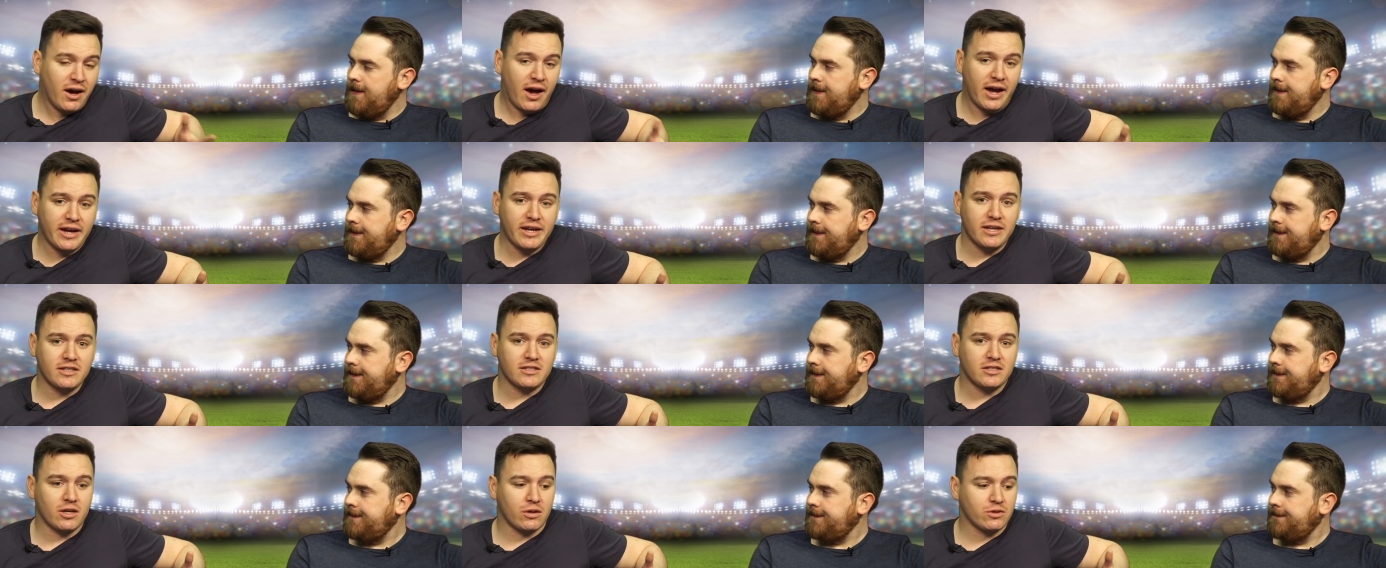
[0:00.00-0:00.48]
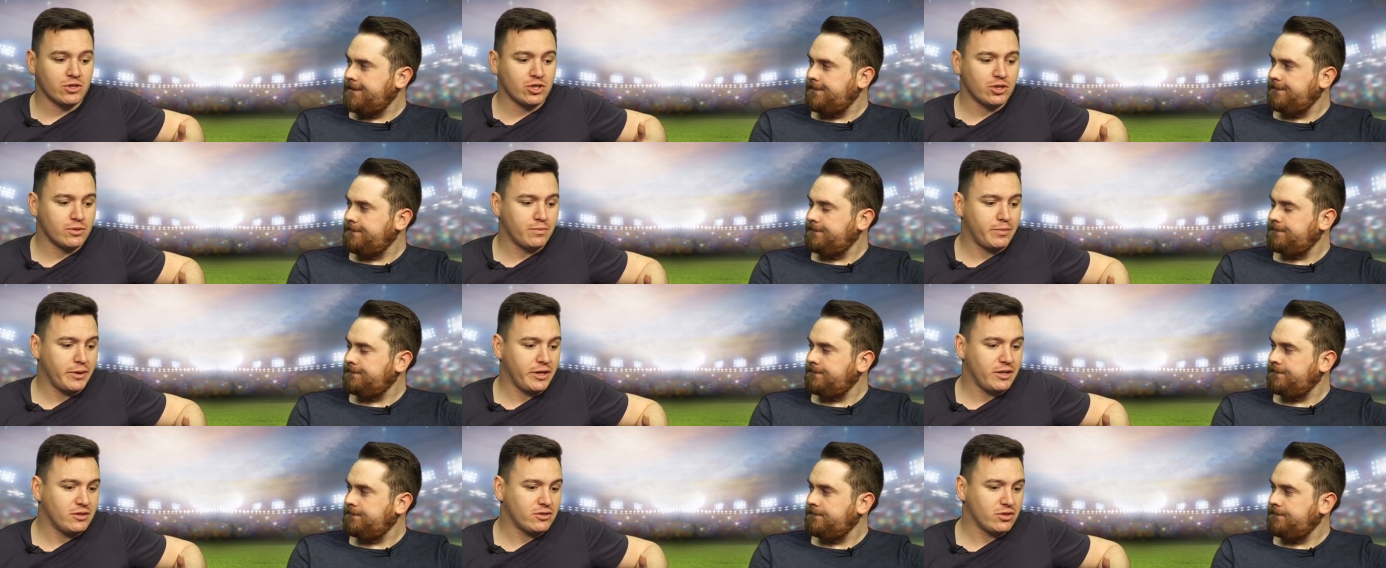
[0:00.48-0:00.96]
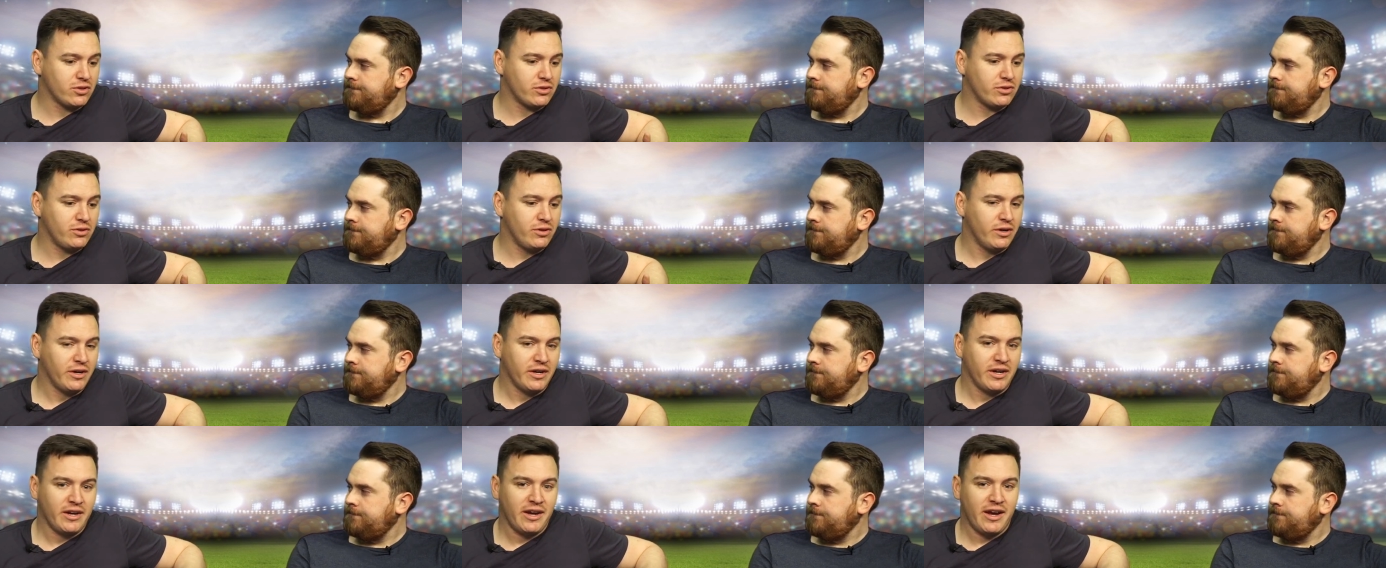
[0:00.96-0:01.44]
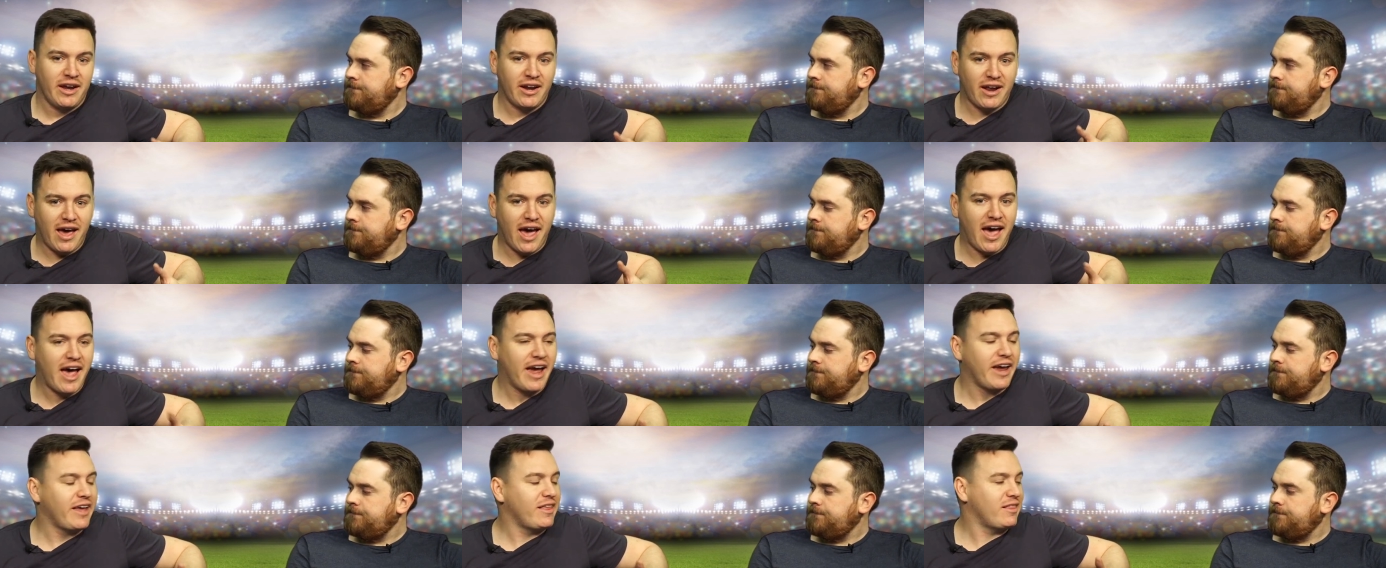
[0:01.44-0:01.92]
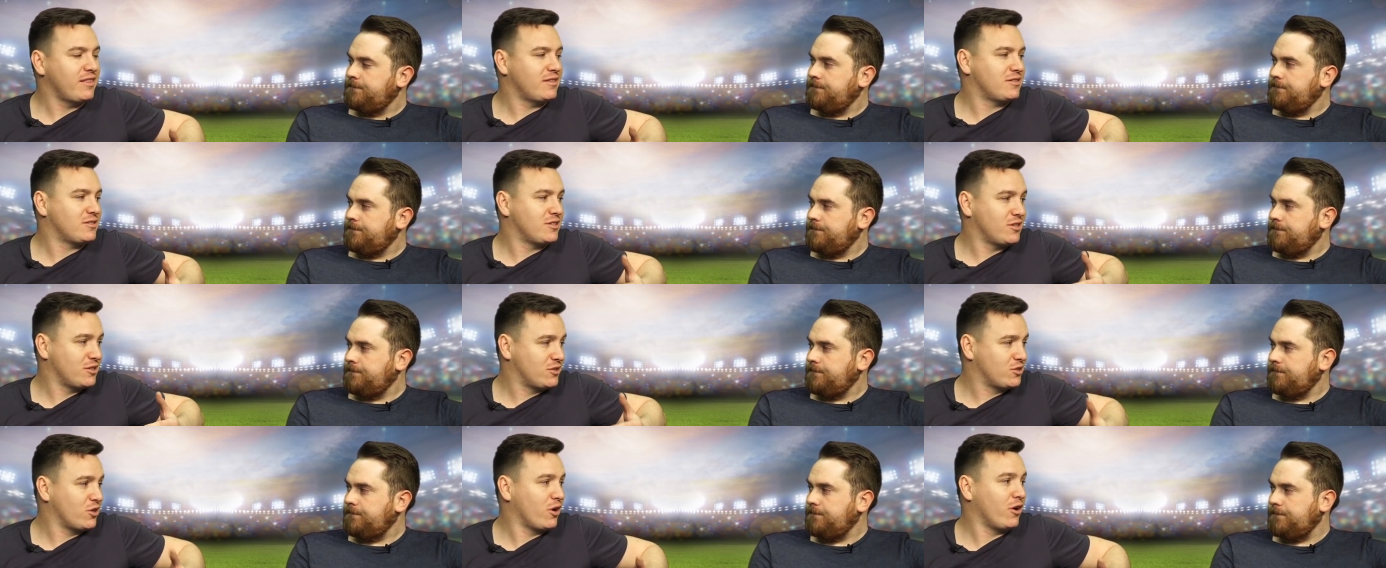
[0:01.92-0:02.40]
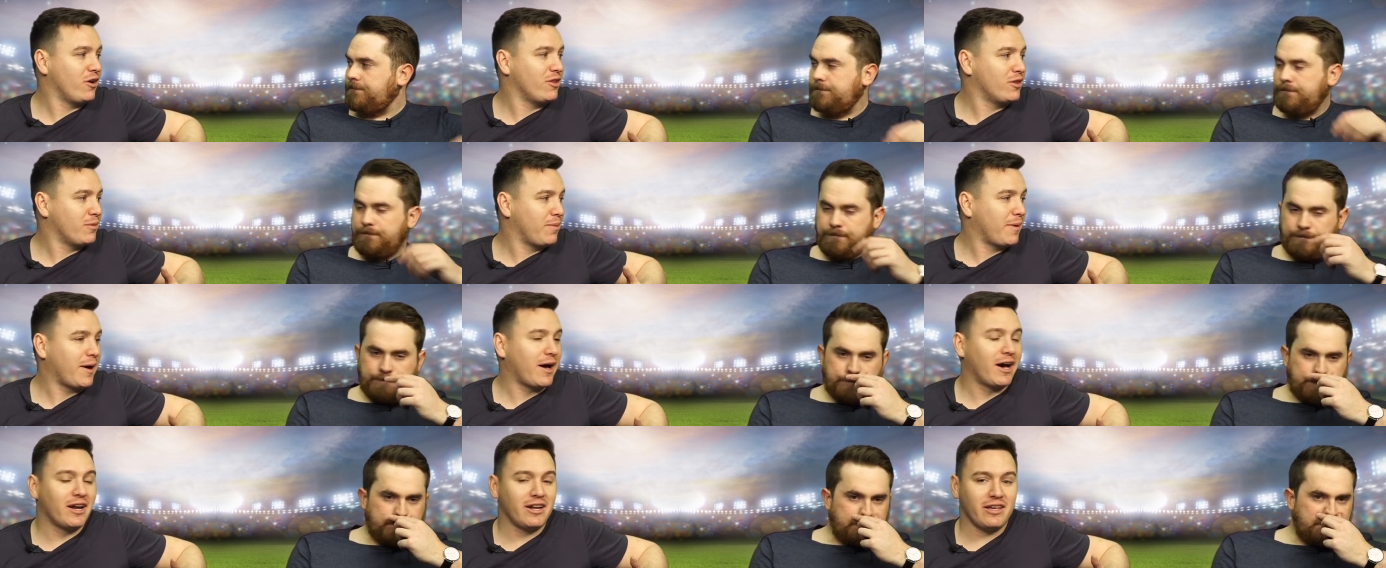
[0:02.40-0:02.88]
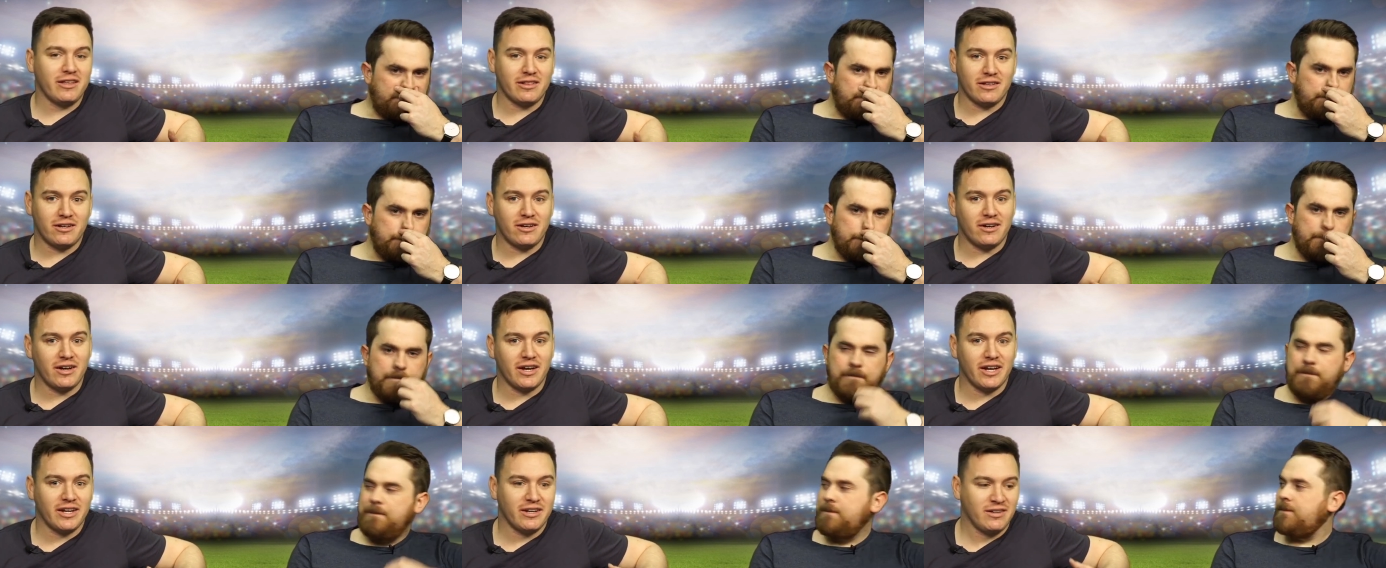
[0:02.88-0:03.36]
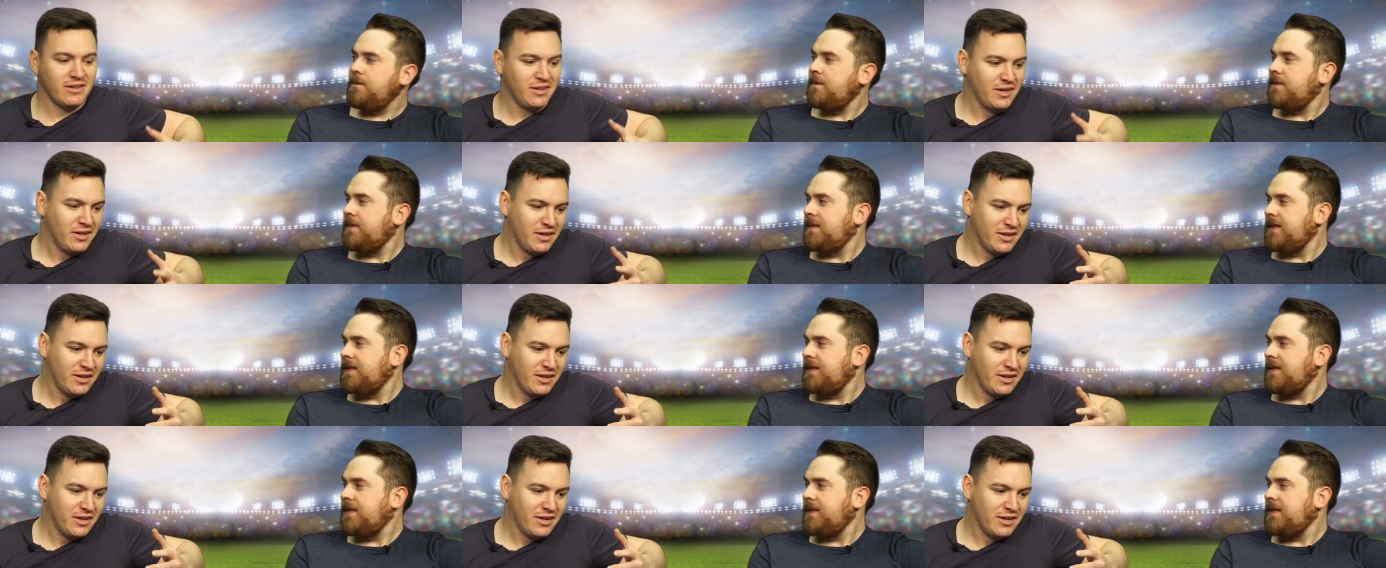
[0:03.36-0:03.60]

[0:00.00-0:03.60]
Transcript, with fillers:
Speaker 1: I guess that should be too. And I hate to toe the party line,